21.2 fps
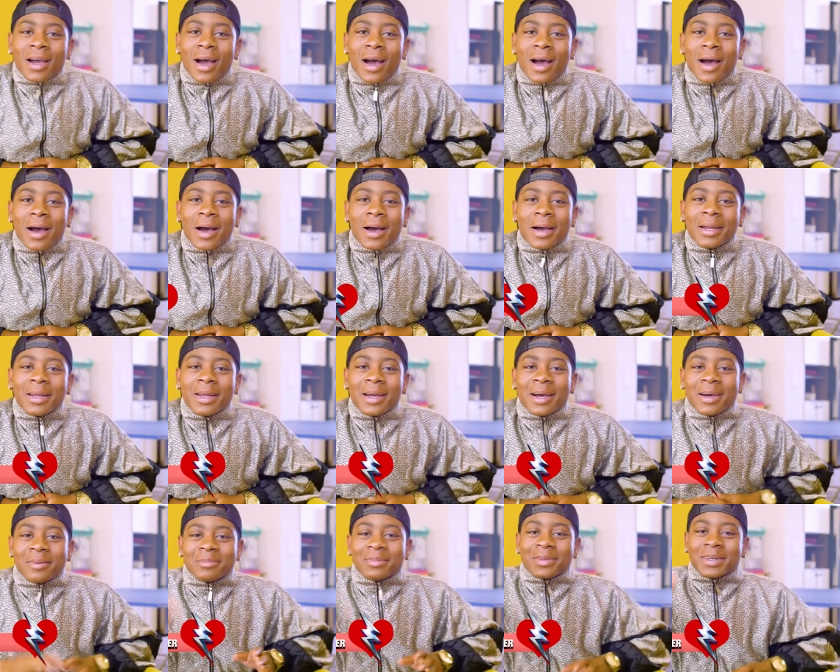Hi,
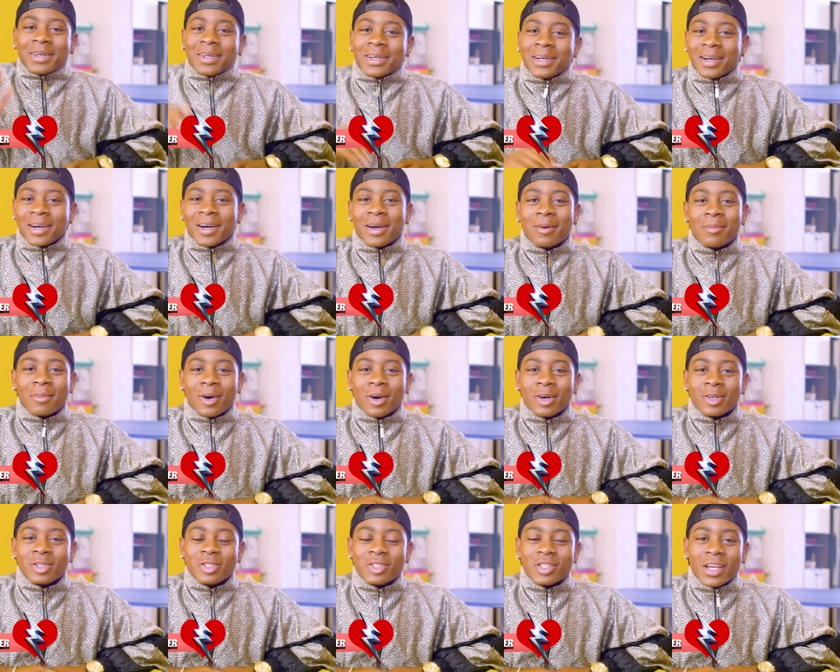I'm I'm
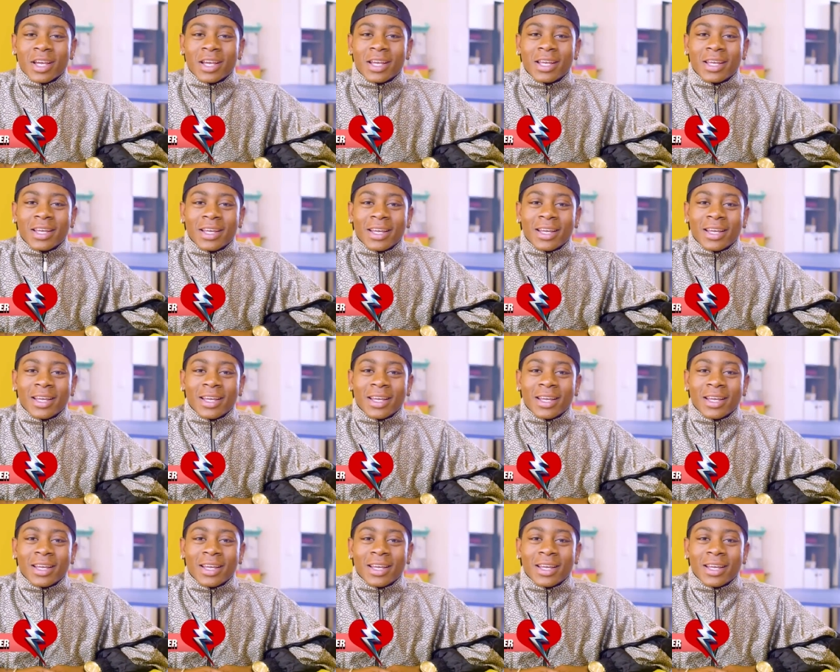R J,